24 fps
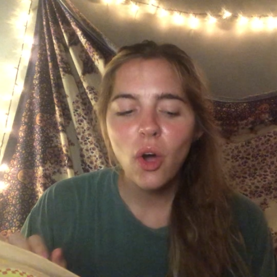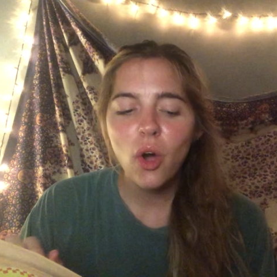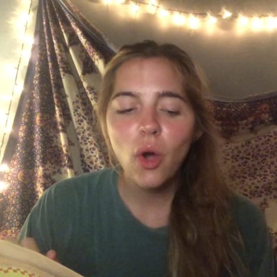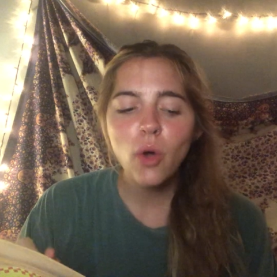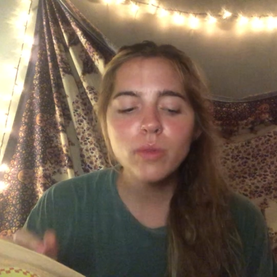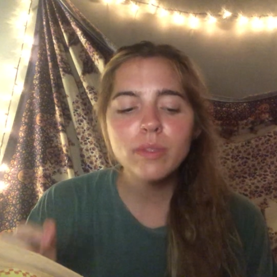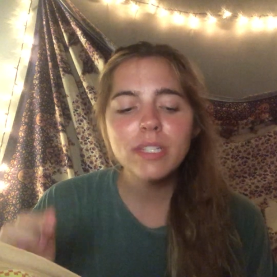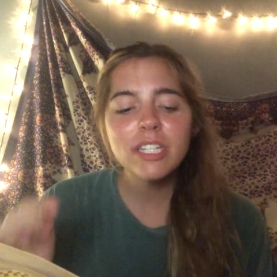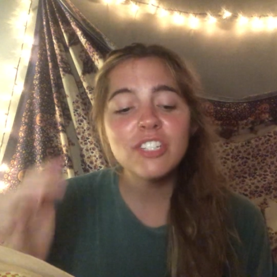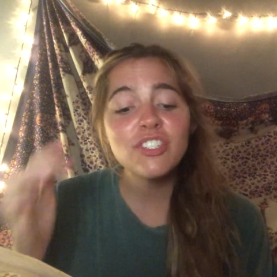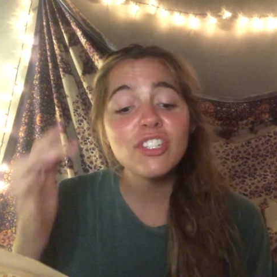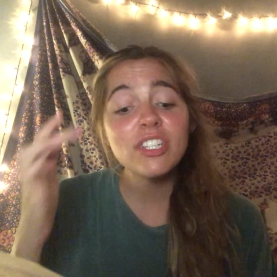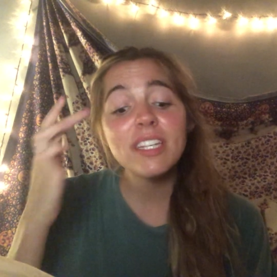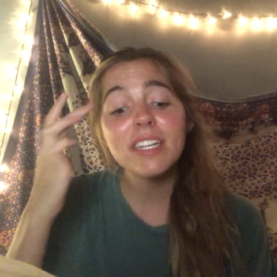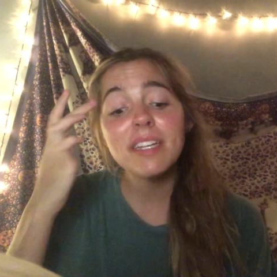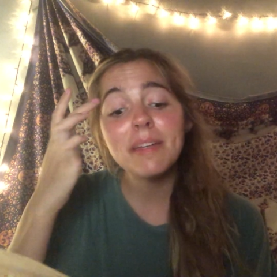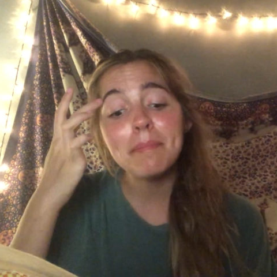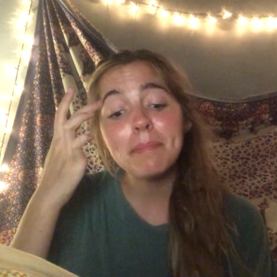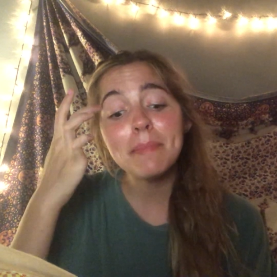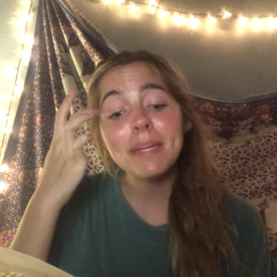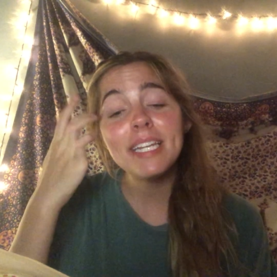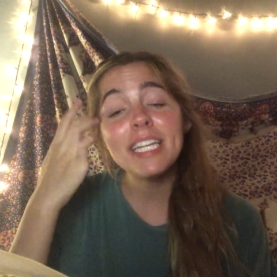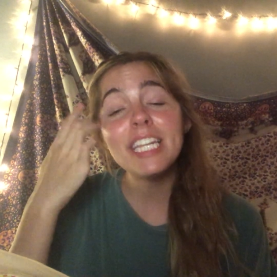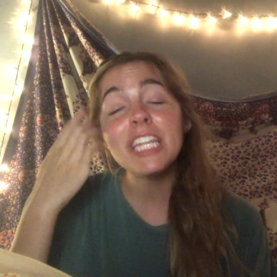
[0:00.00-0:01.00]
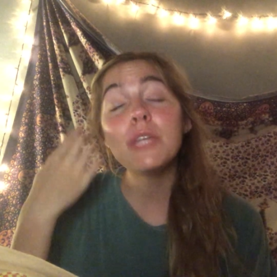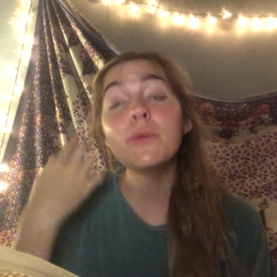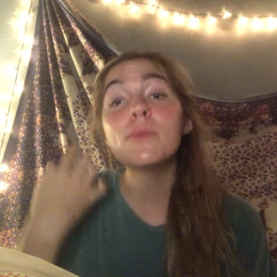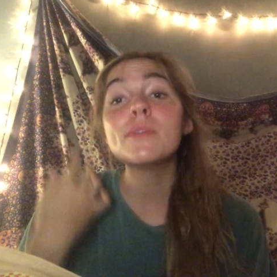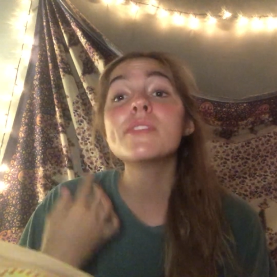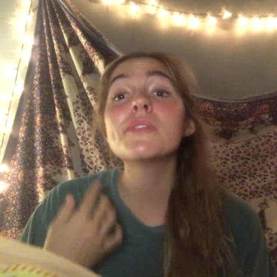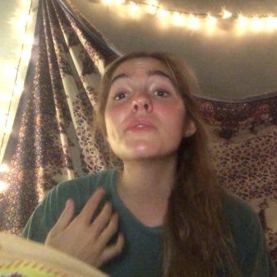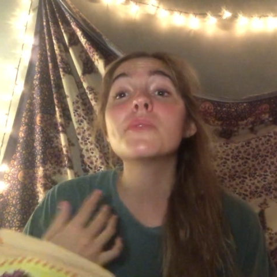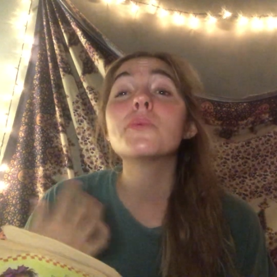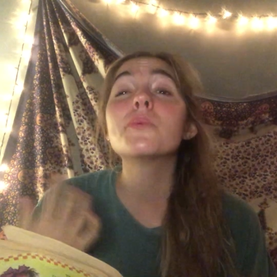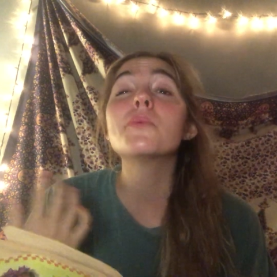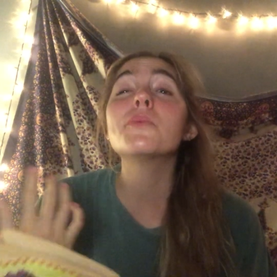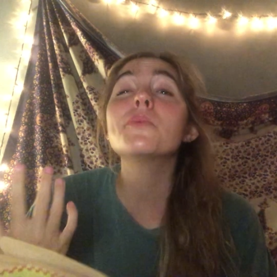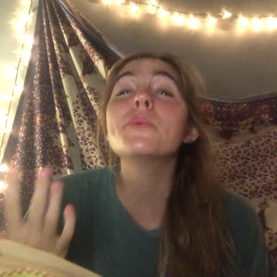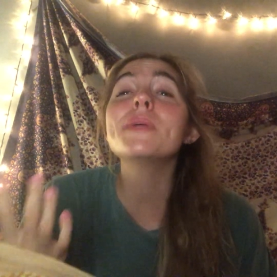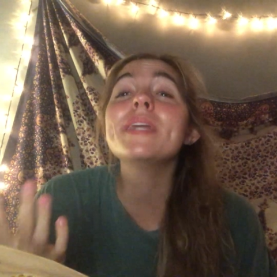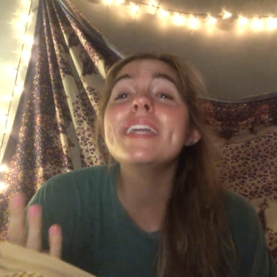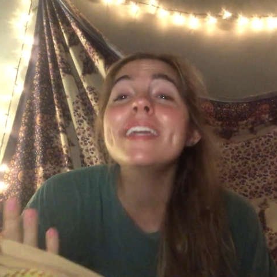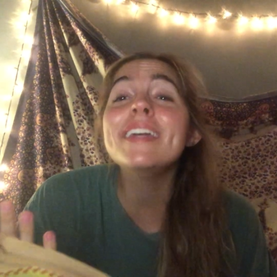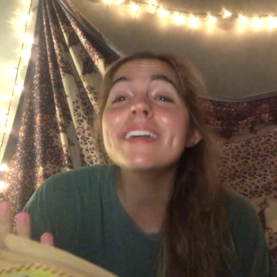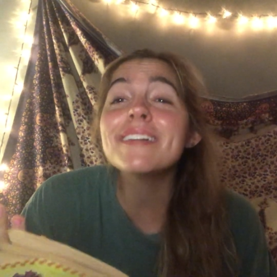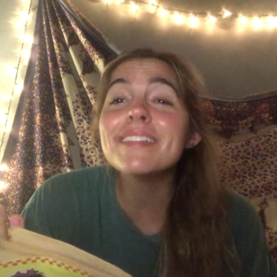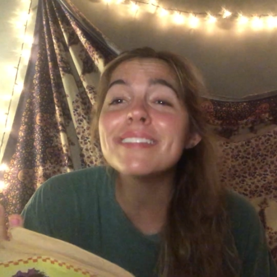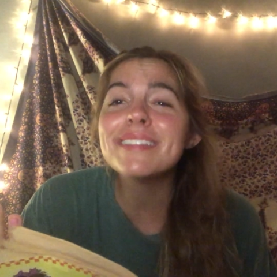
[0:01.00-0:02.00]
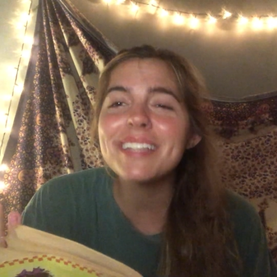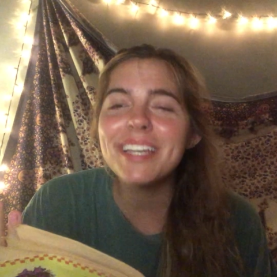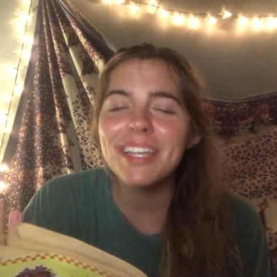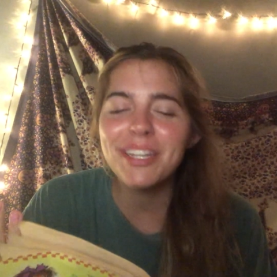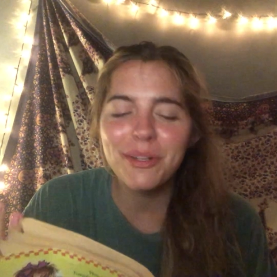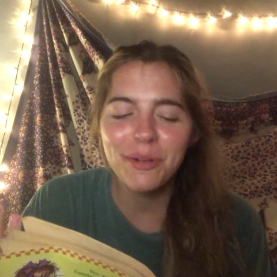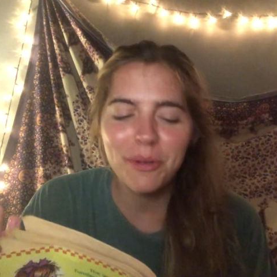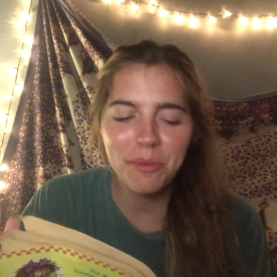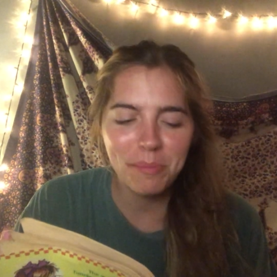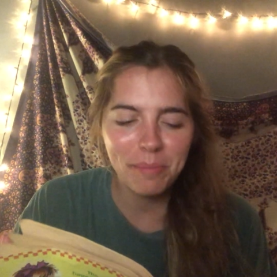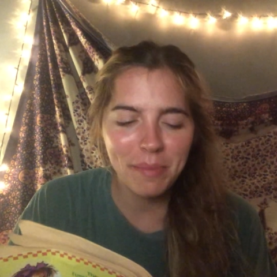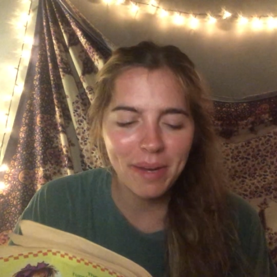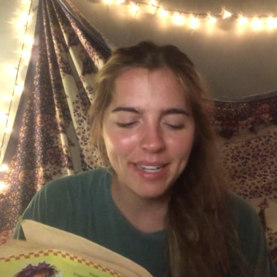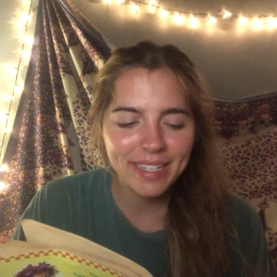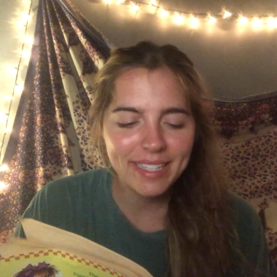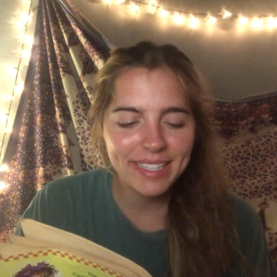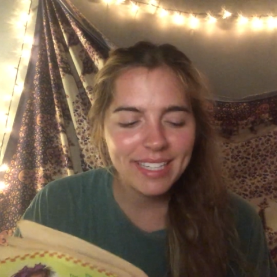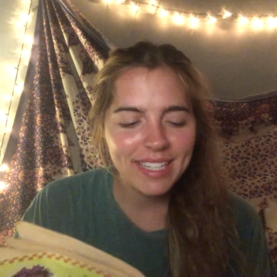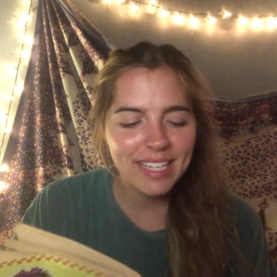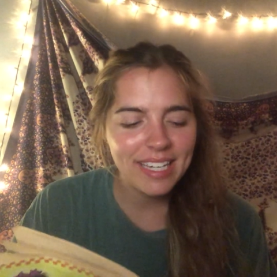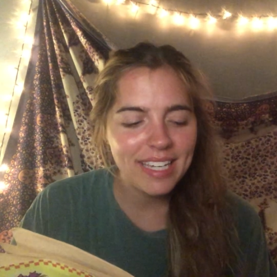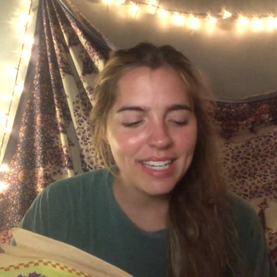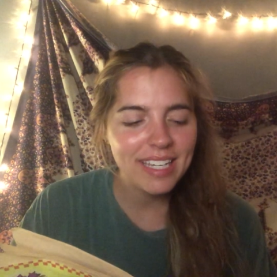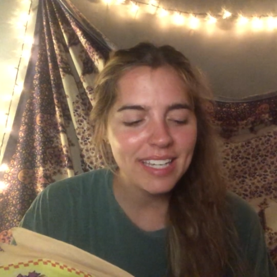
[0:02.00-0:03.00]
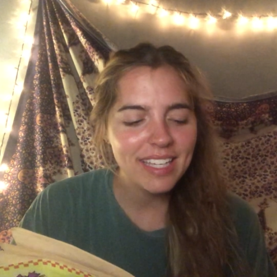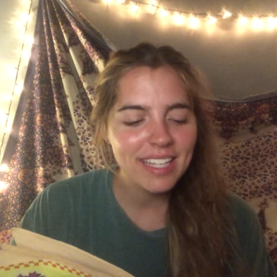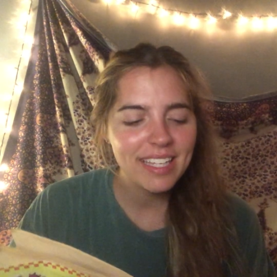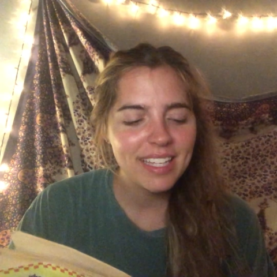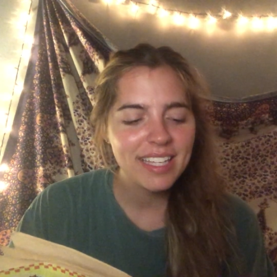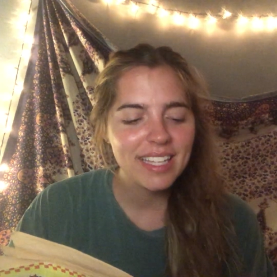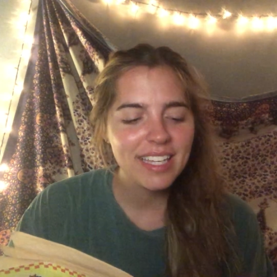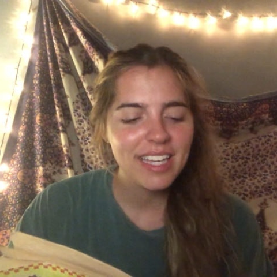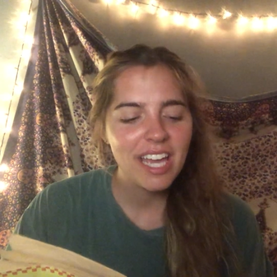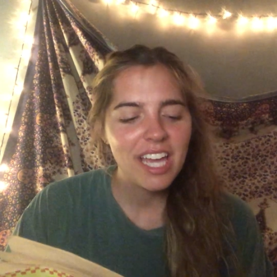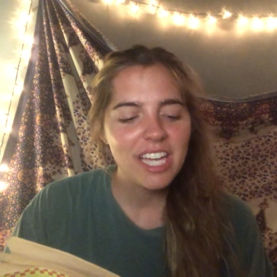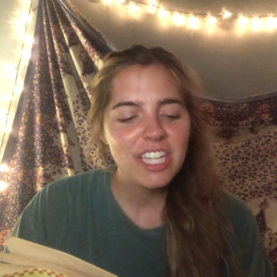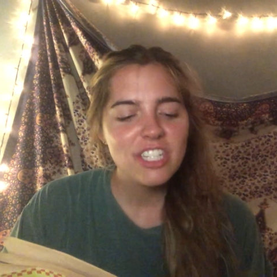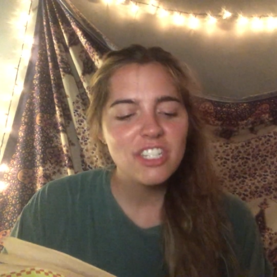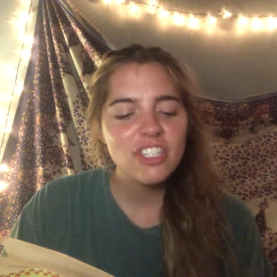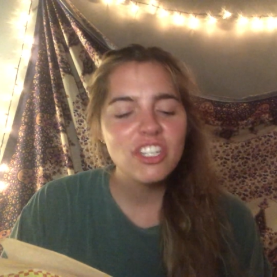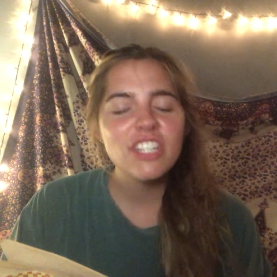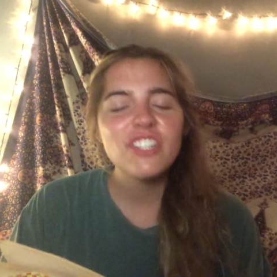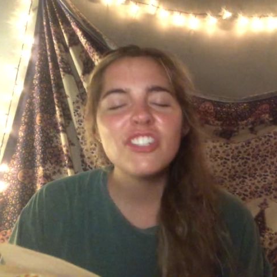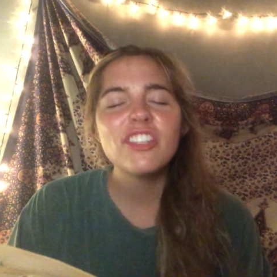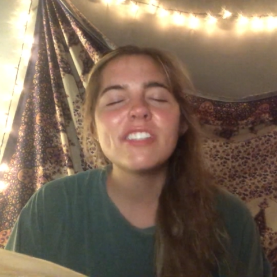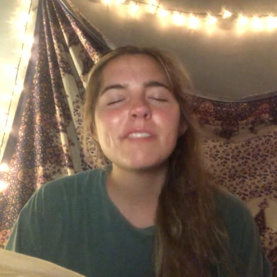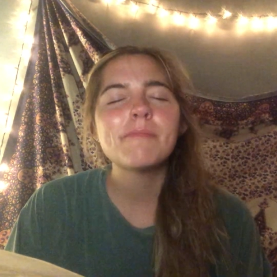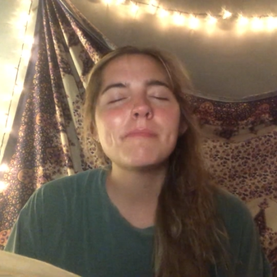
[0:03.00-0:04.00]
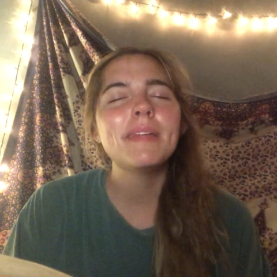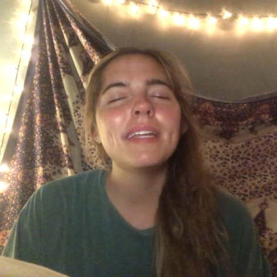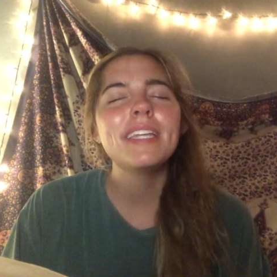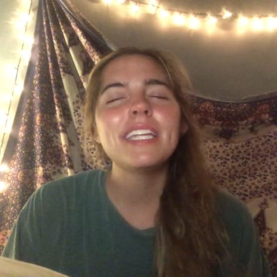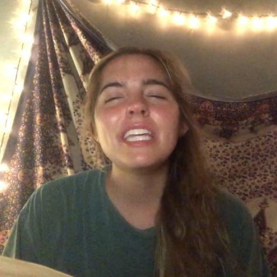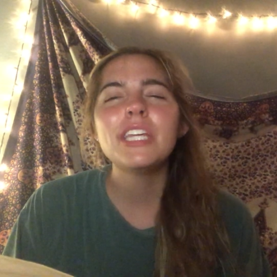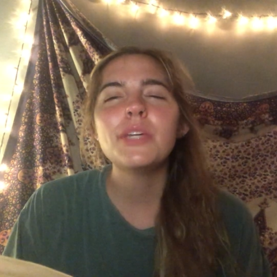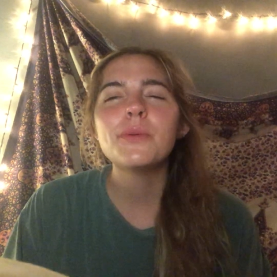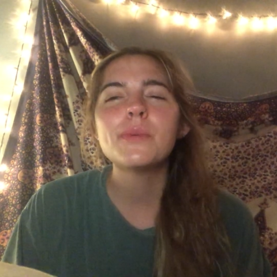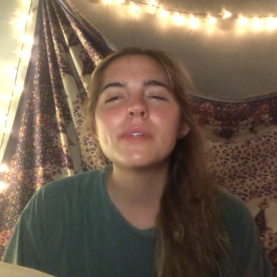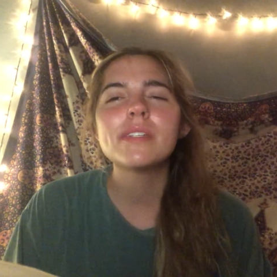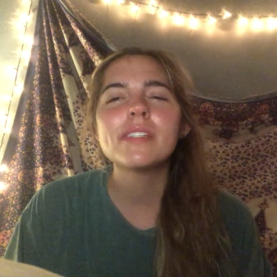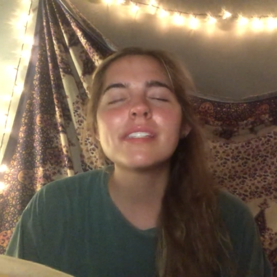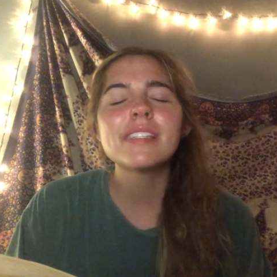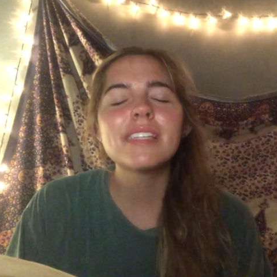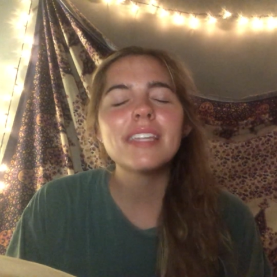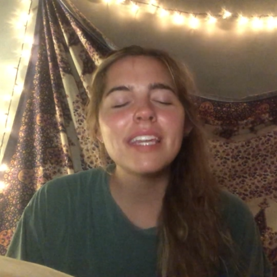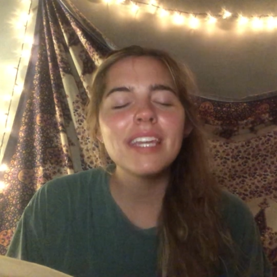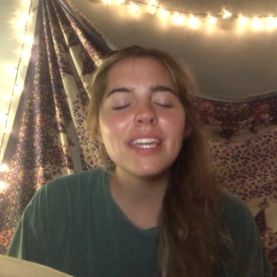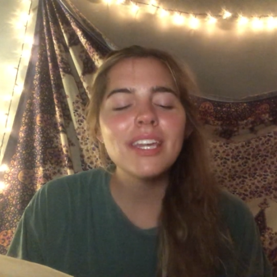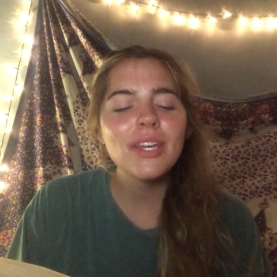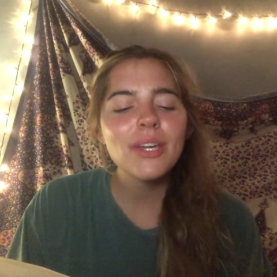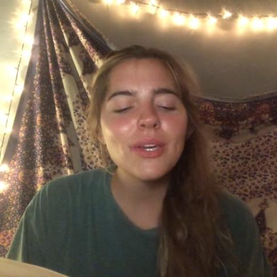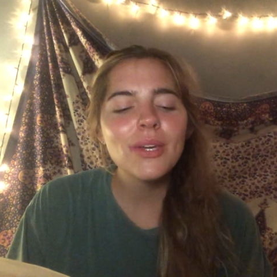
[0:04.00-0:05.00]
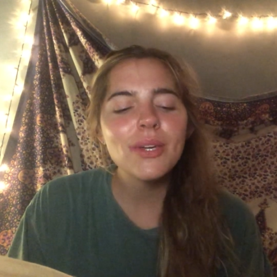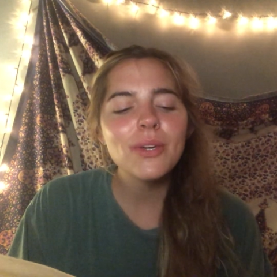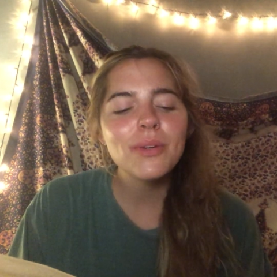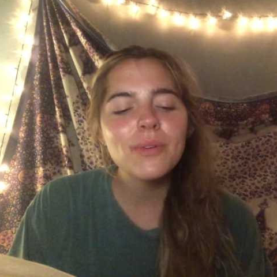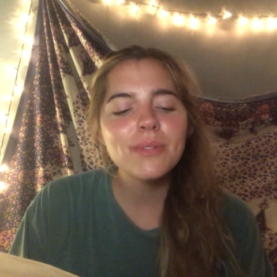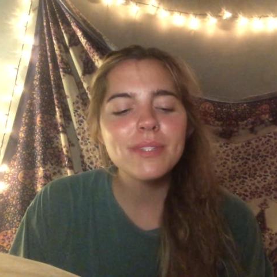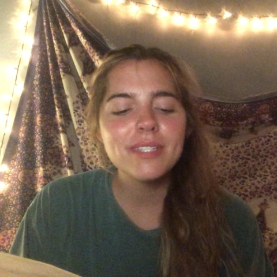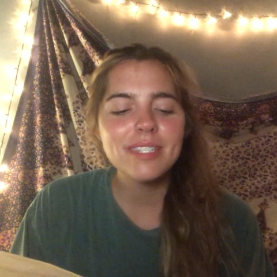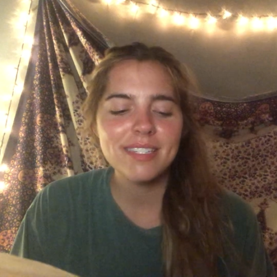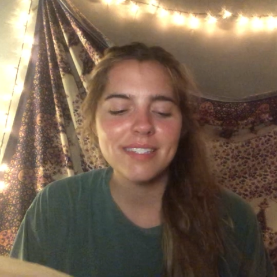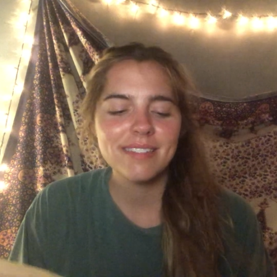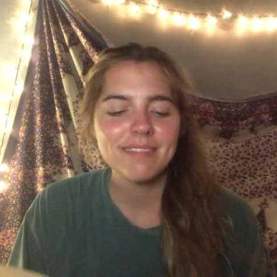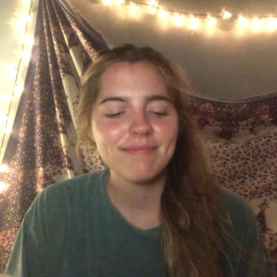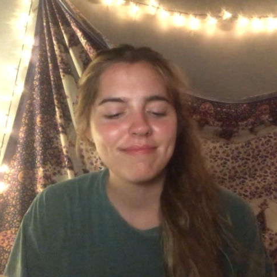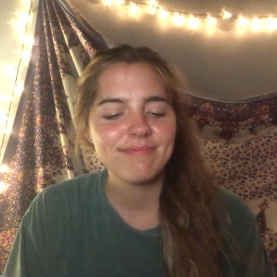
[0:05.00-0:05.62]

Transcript: Only she didn't mean he was a real little monkey. She just meant he was cute.